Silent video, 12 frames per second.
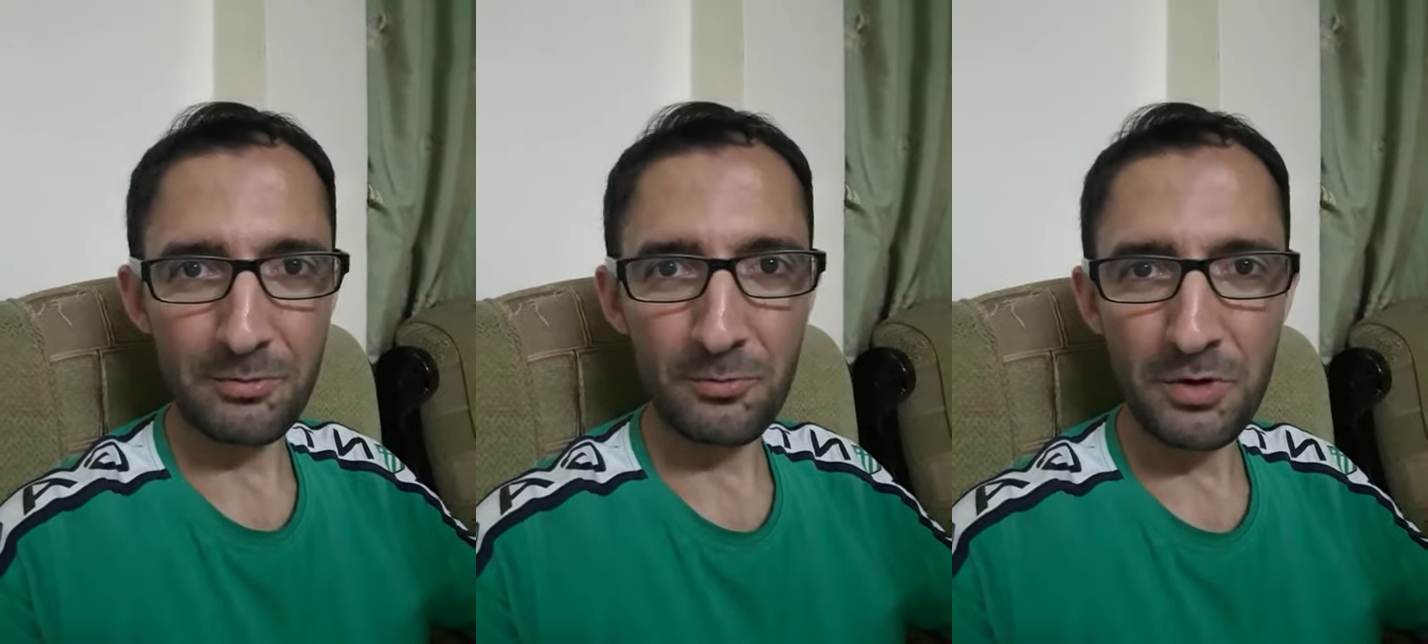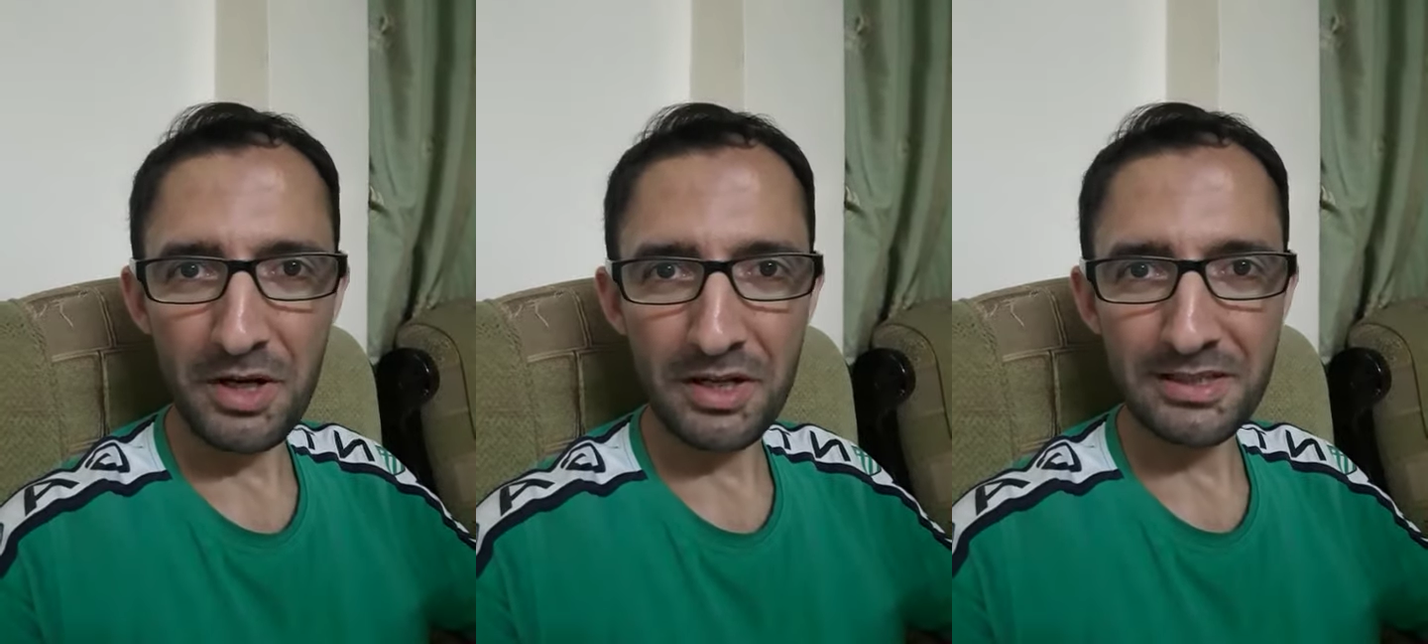
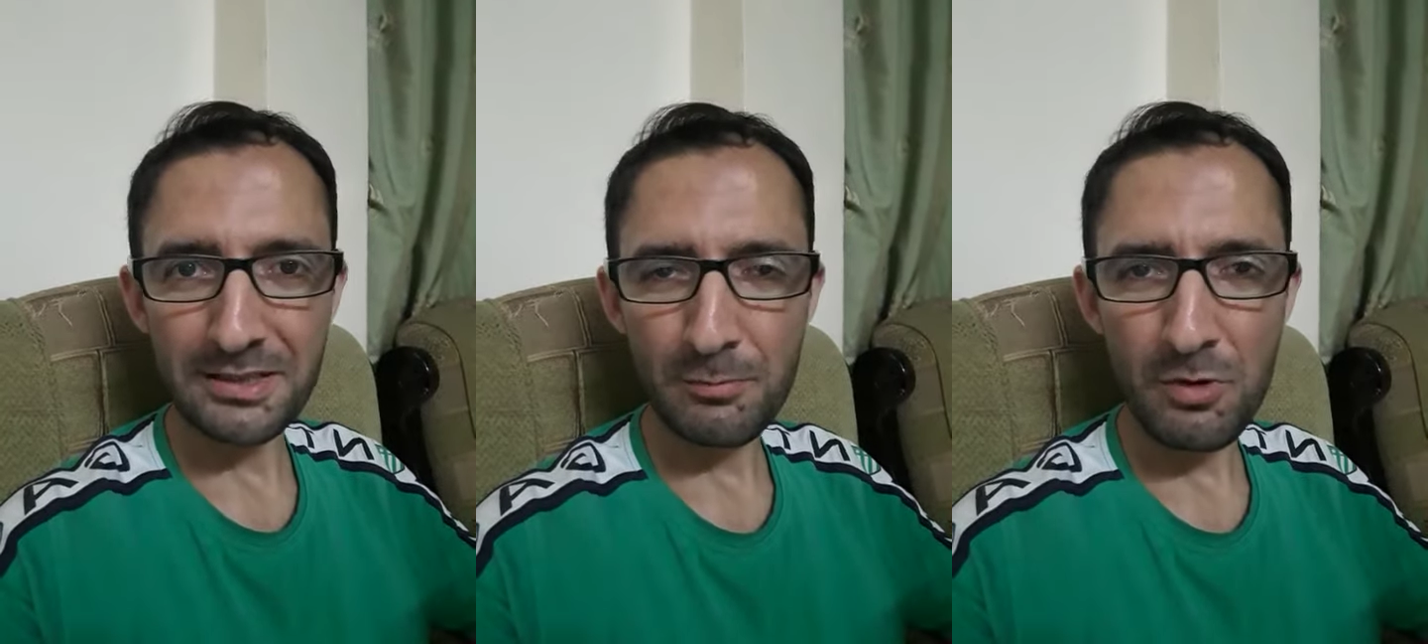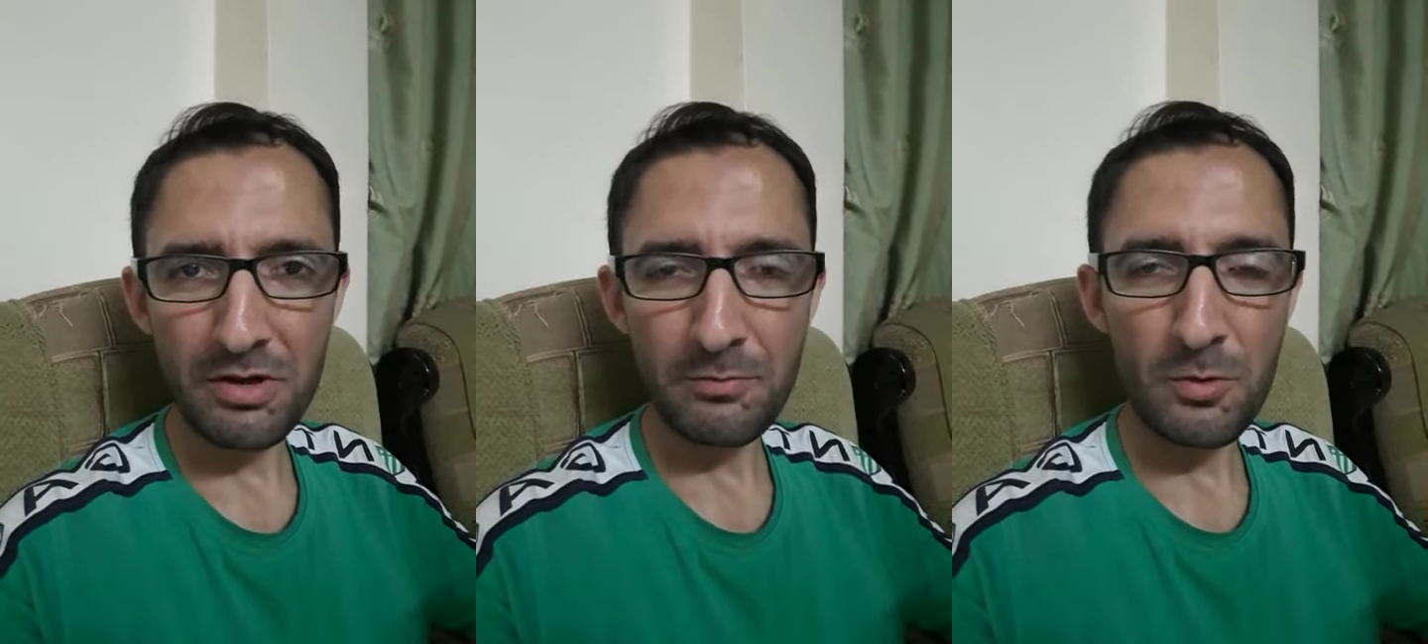Words,
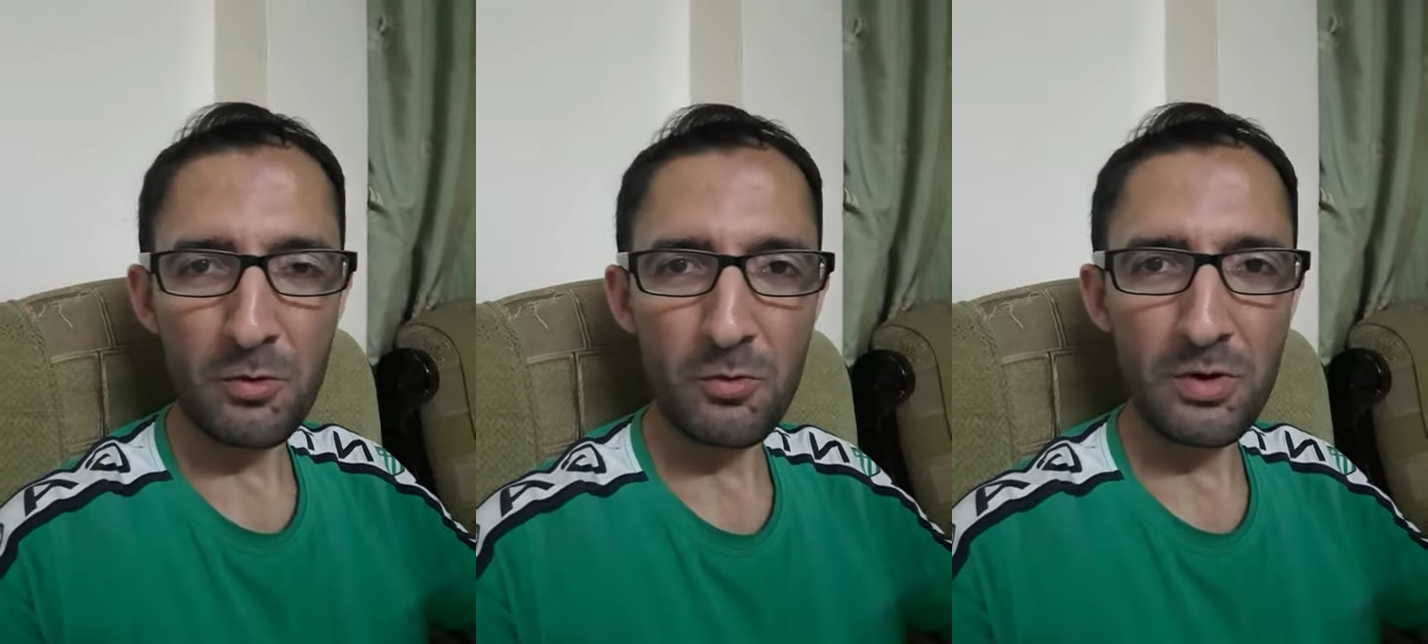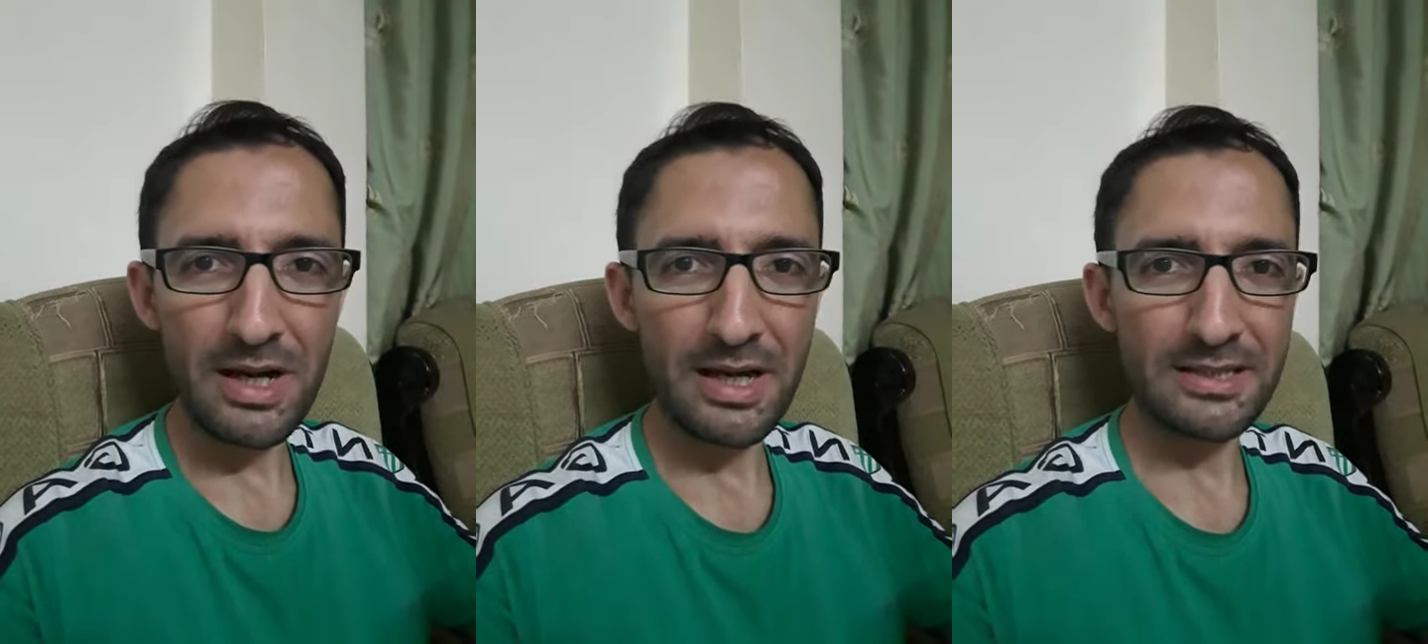more and more
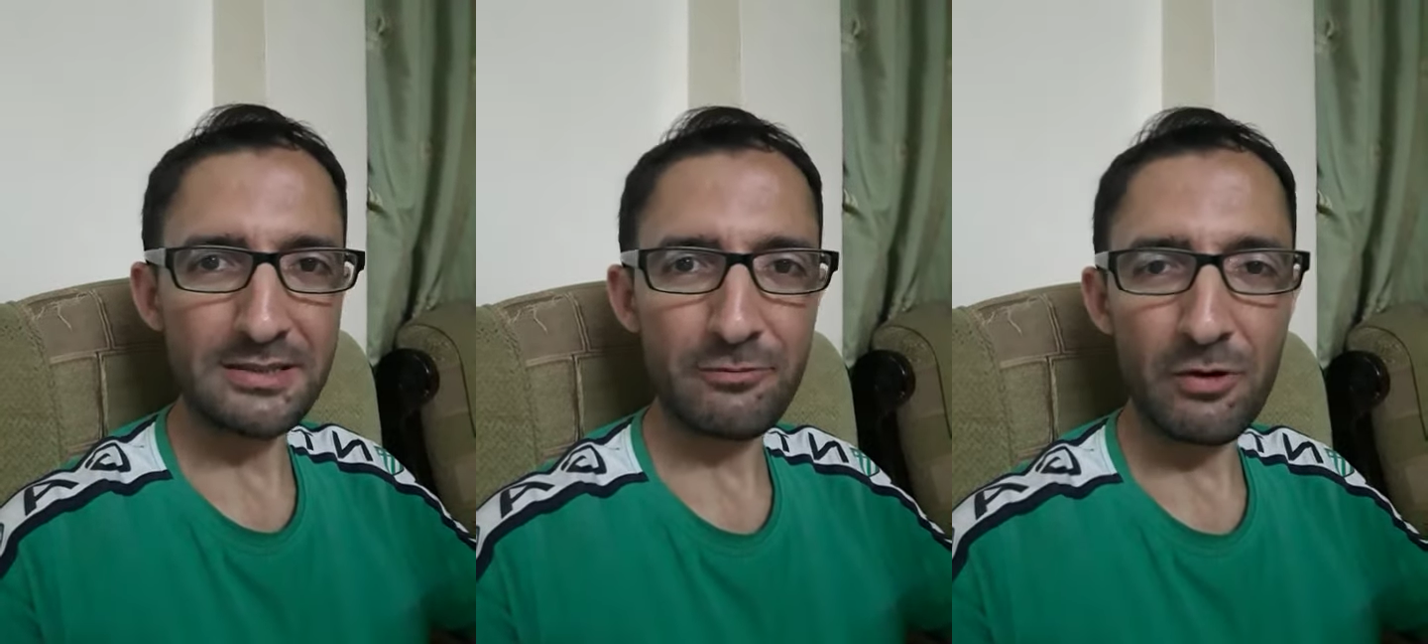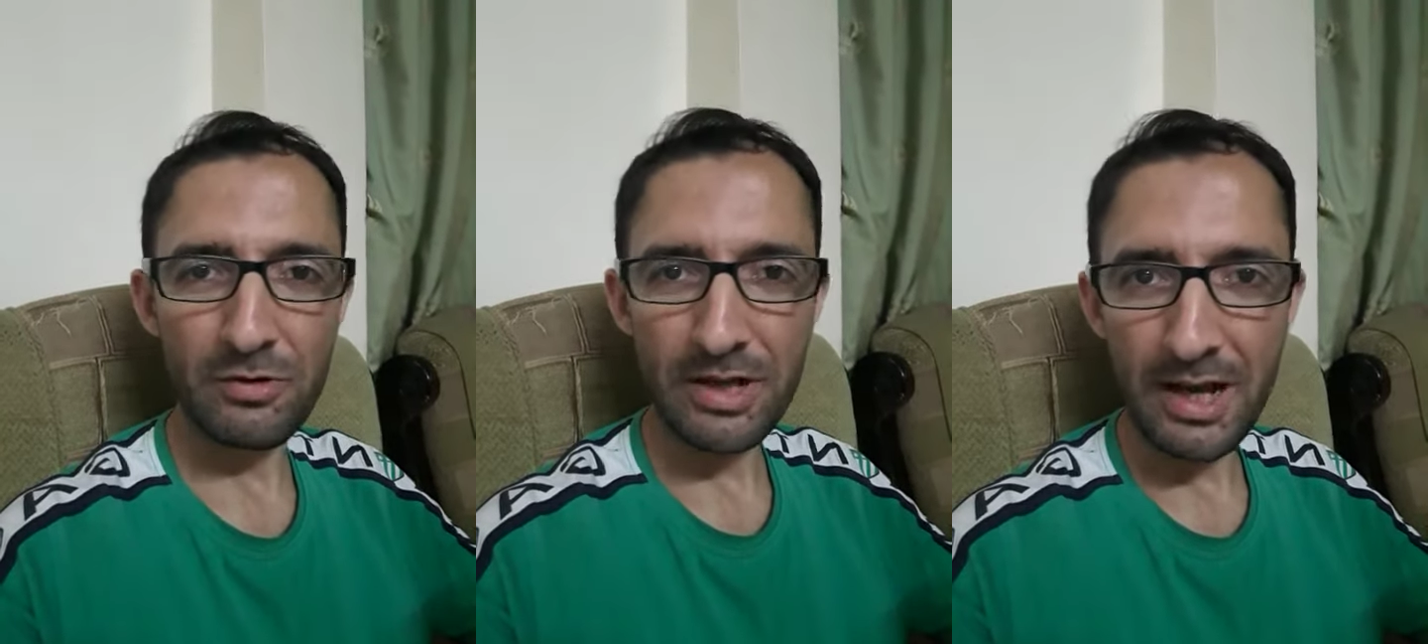words,
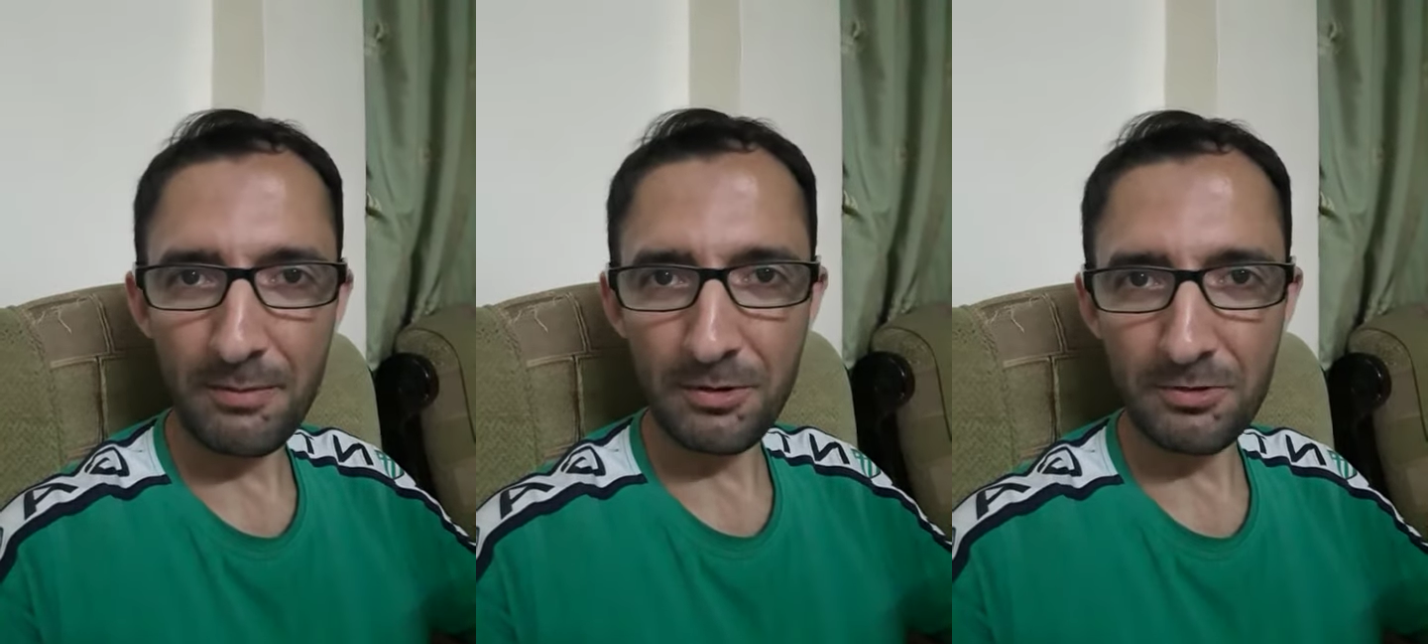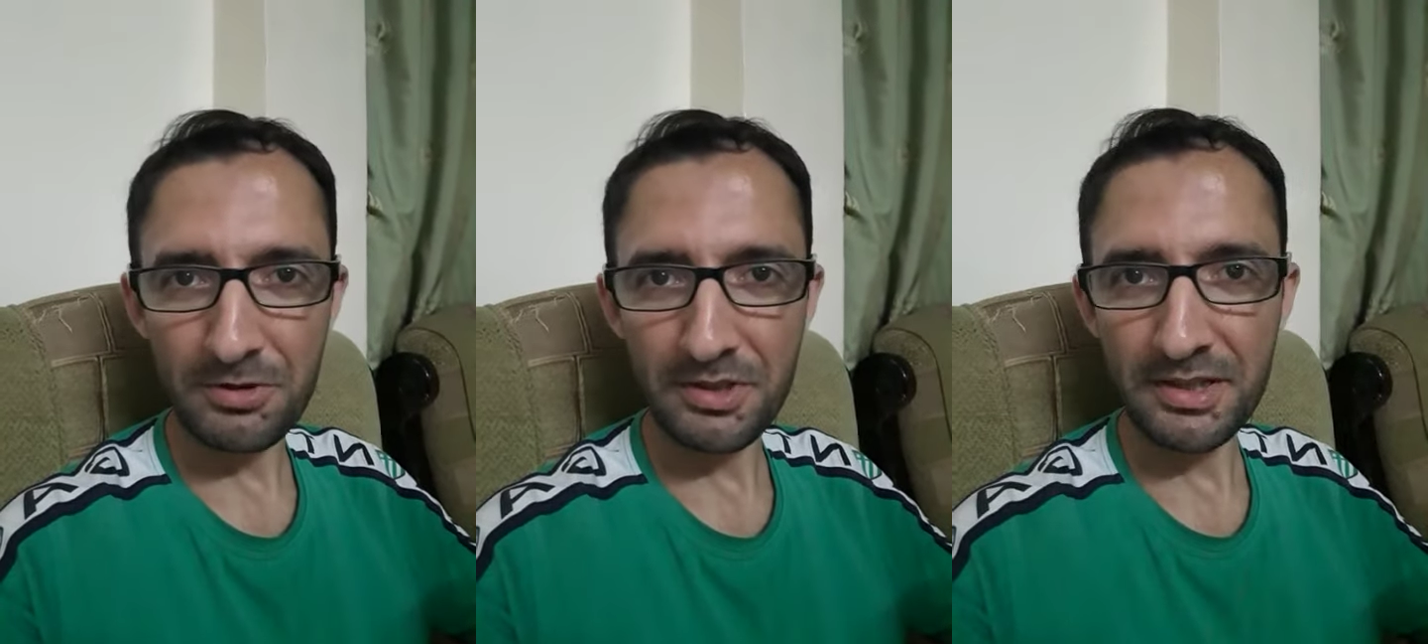
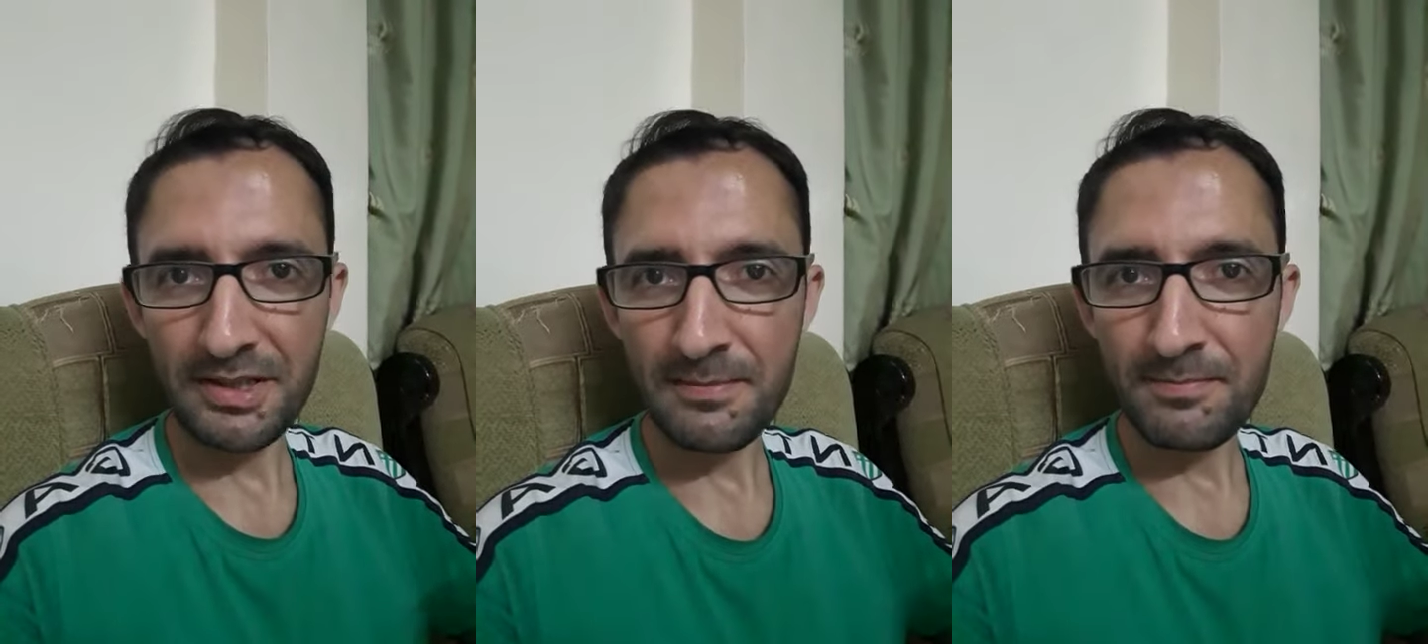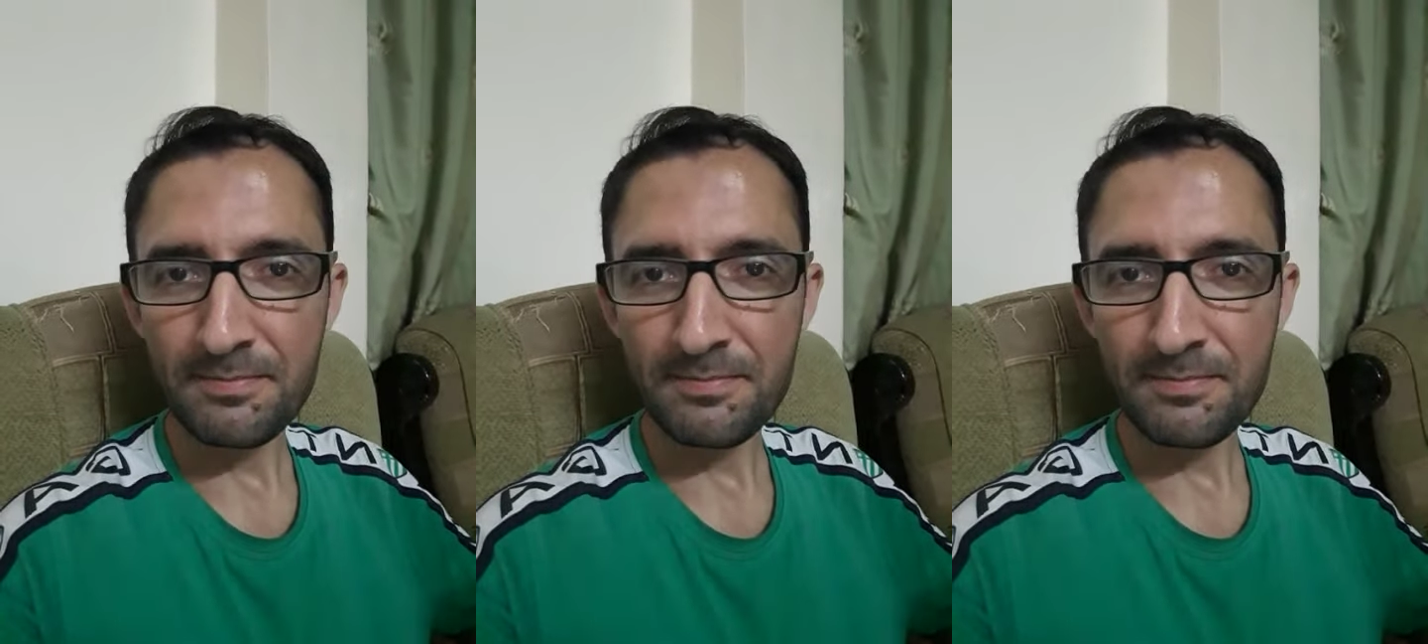vocabulary,